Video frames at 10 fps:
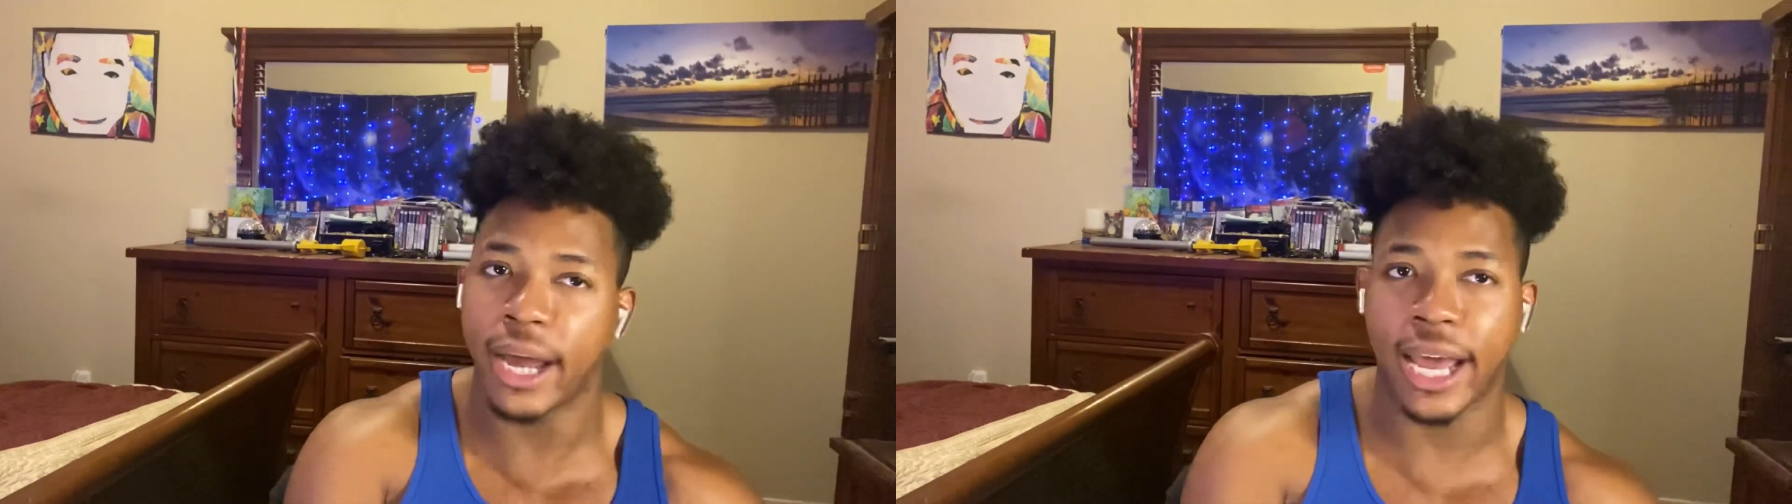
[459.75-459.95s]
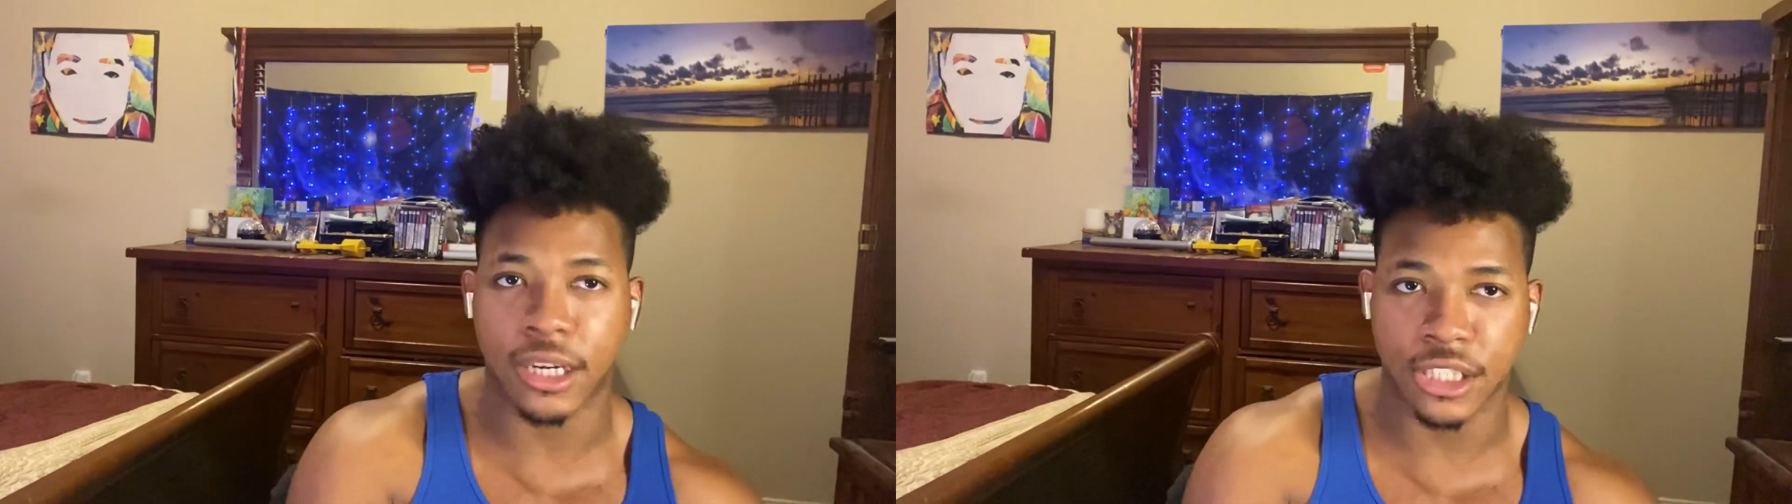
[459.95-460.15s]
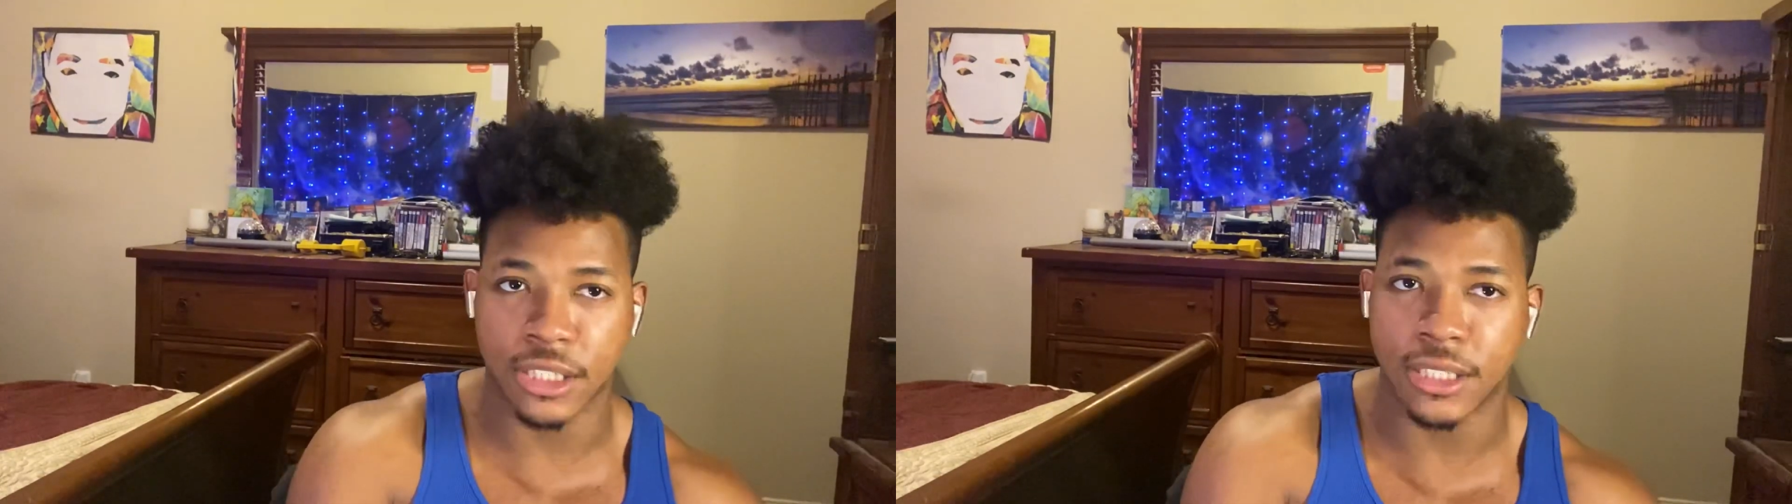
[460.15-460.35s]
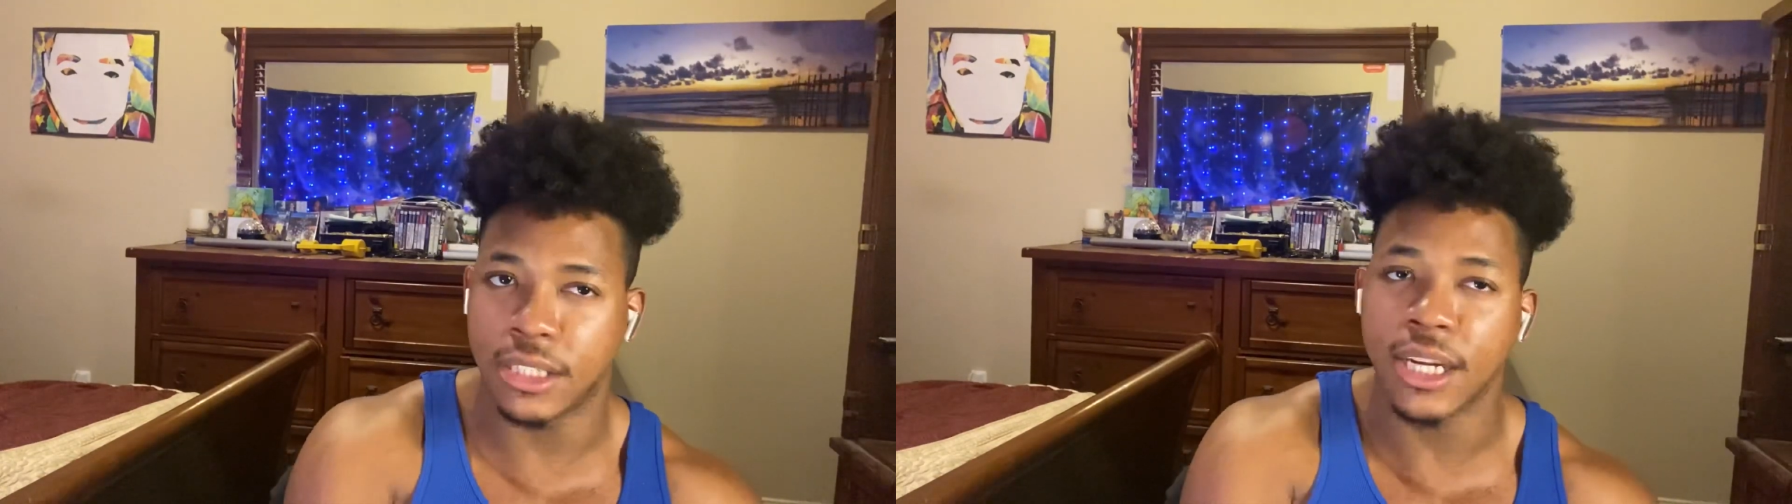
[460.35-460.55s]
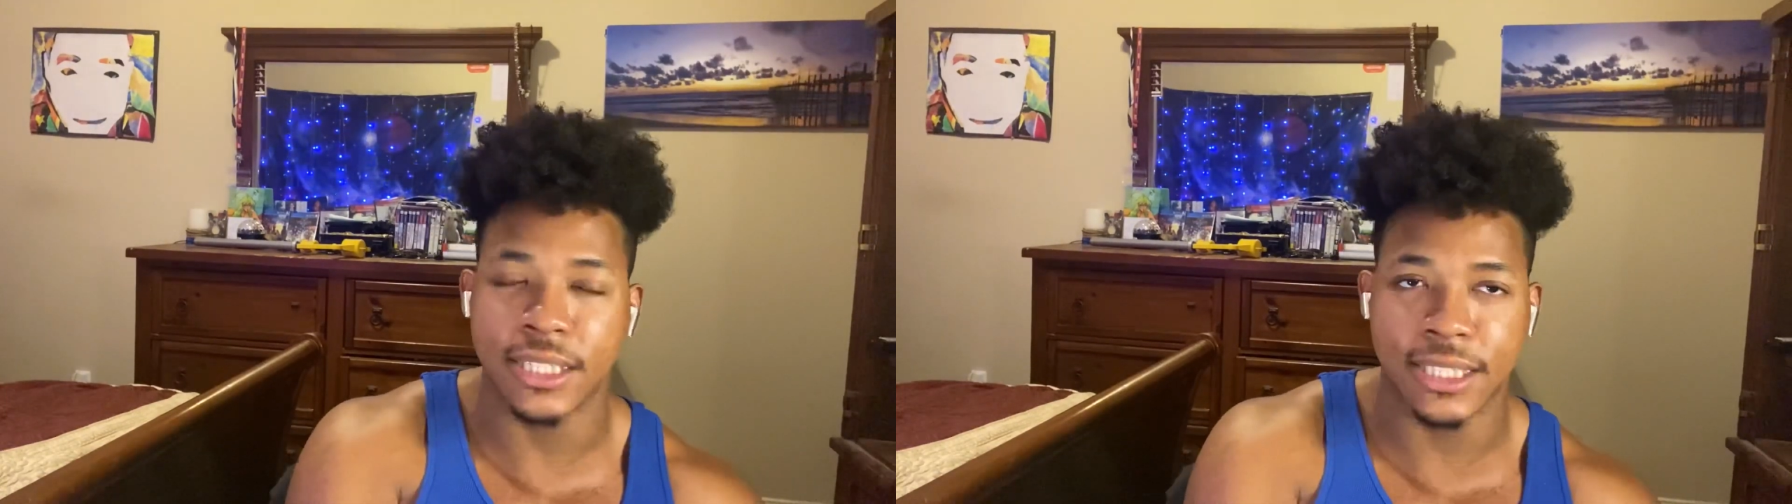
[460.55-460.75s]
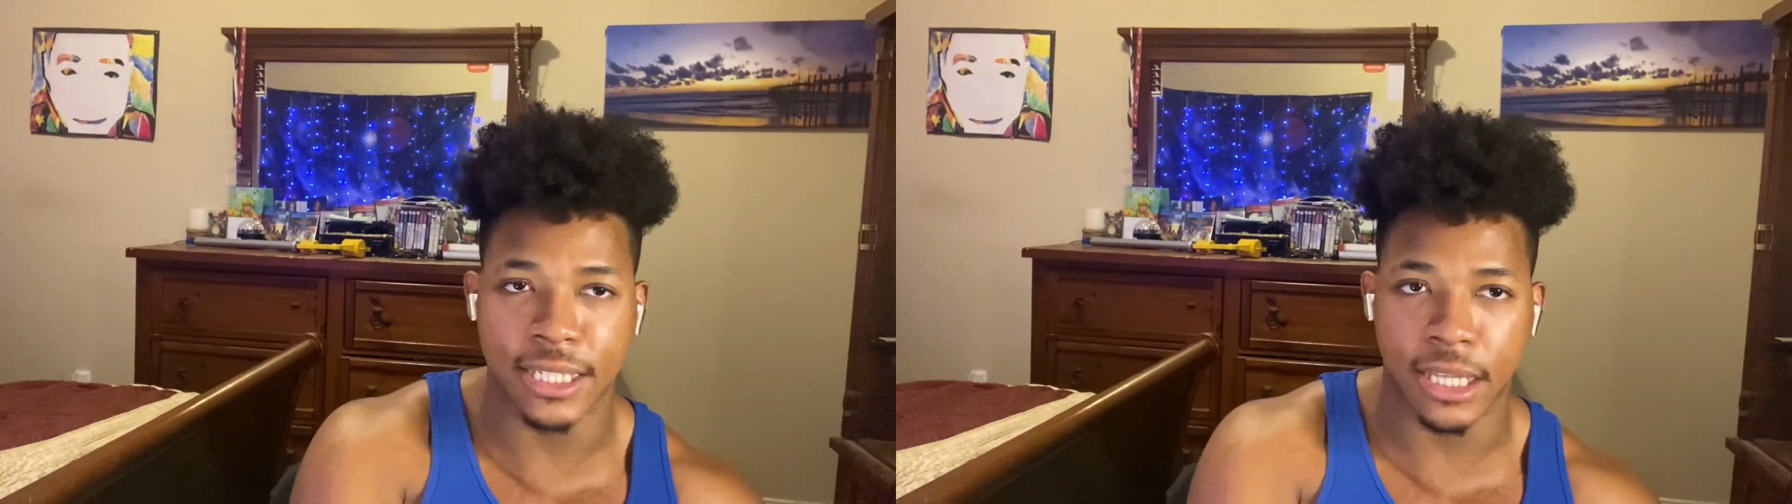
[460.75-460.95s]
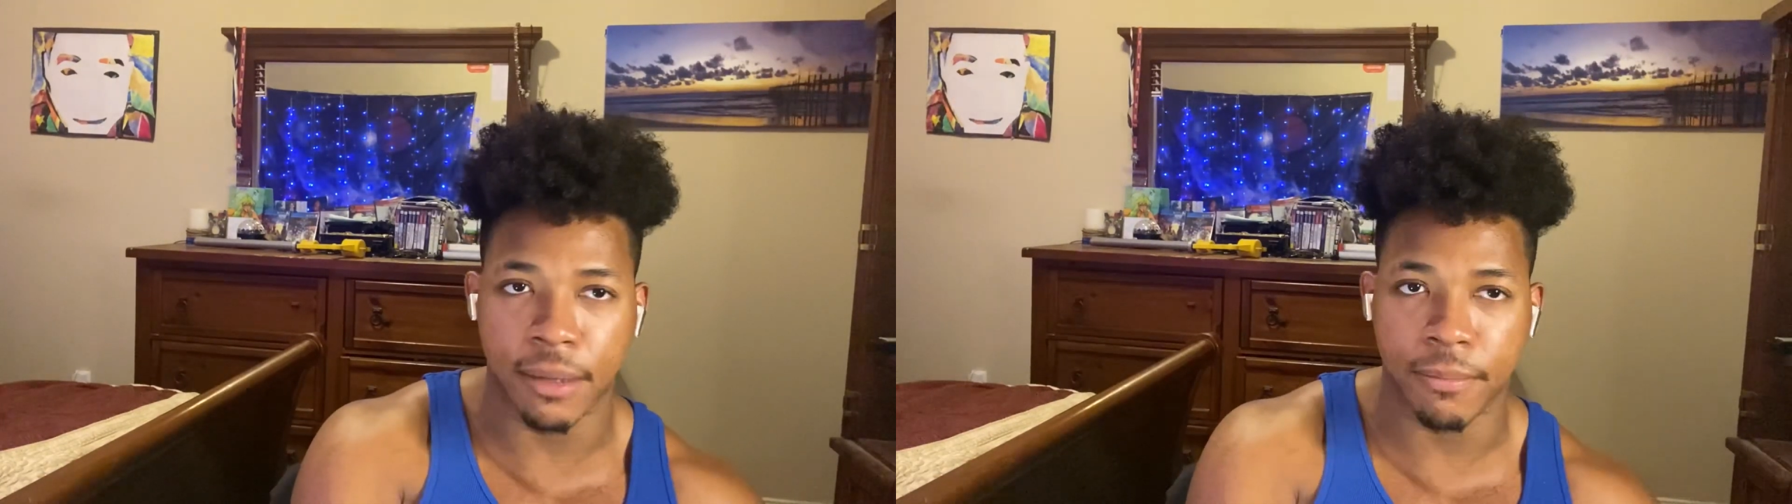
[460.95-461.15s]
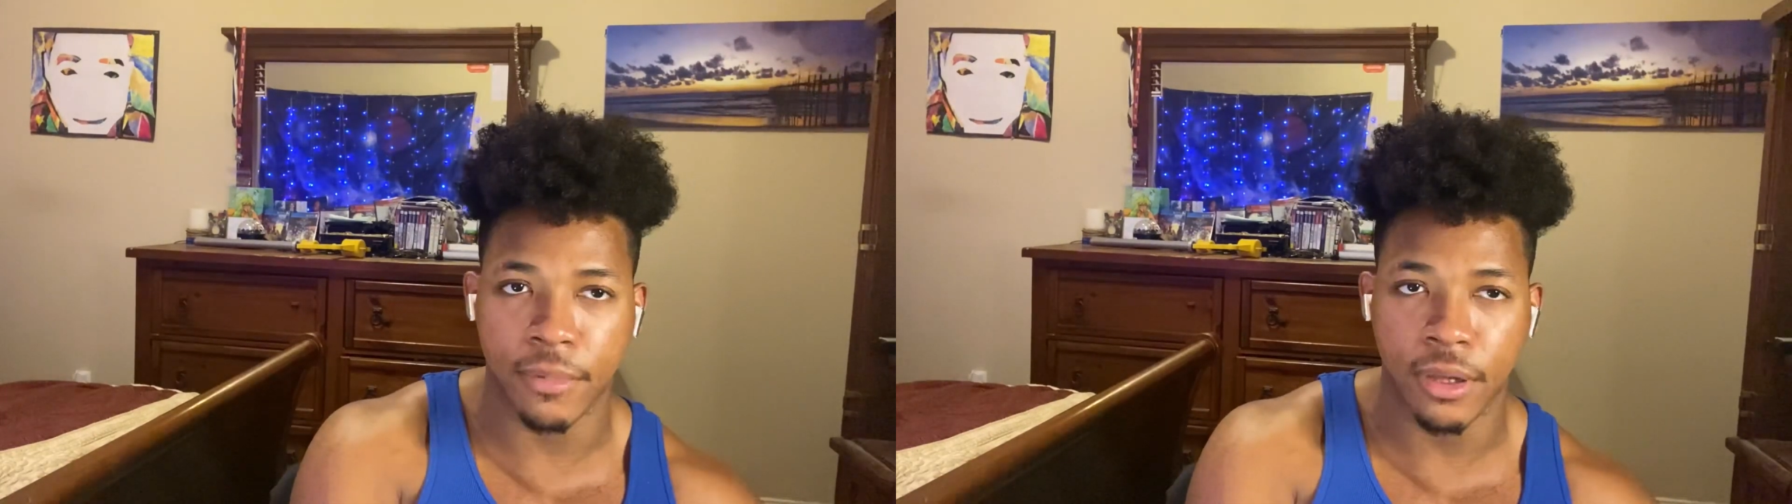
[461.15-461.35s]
actions done to them.